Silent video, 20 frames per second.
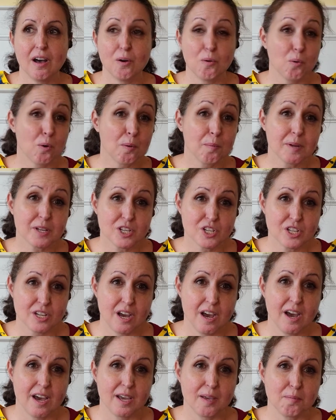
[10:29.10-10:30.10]
or much
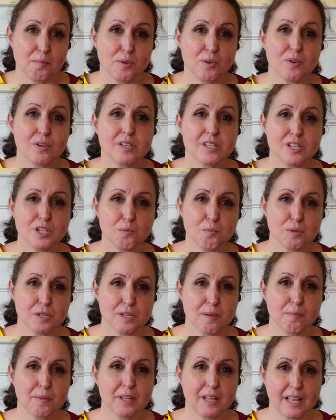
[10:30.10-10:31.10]
time, you can still put
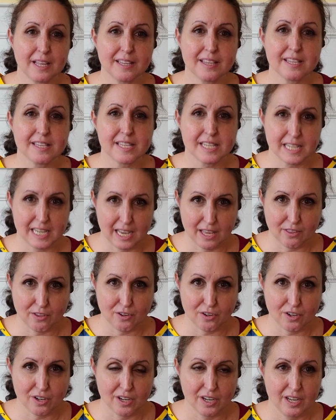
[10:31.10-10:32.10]
something like this
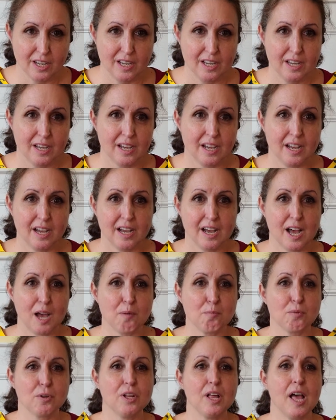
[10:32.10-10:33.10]
together.
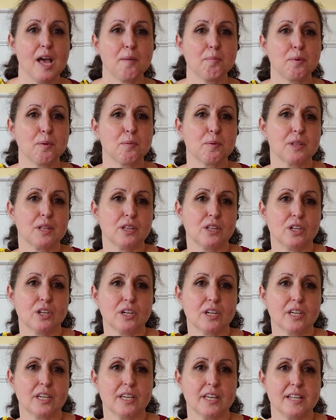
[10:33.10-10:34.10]
I'm real happy with the
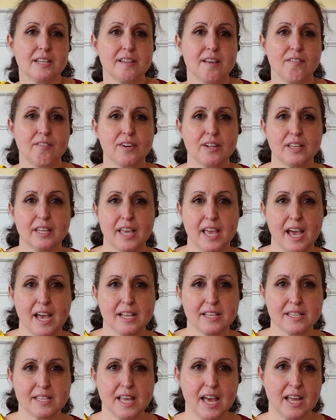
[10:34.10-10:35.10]
look. It definitely
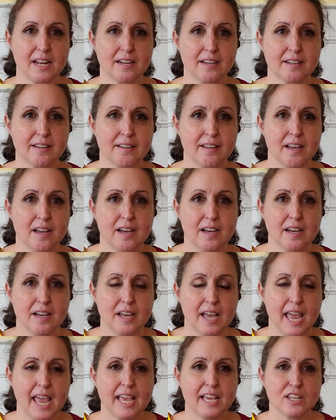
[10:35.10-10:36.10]
has that
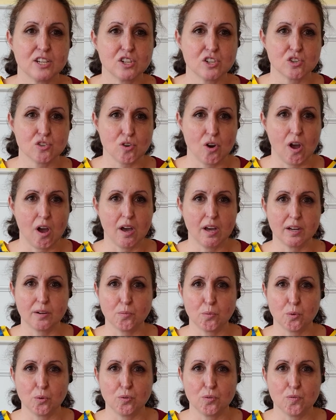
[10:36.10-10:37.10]

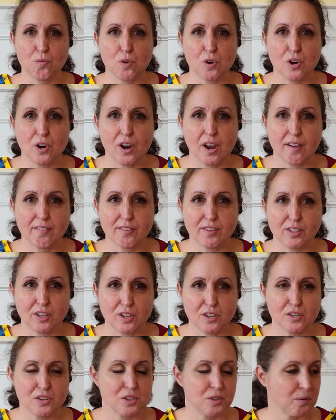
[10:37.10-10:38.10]
hand-drawn World of Warcraft
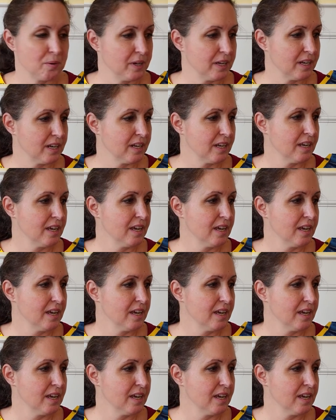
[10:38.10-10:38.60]
look to it.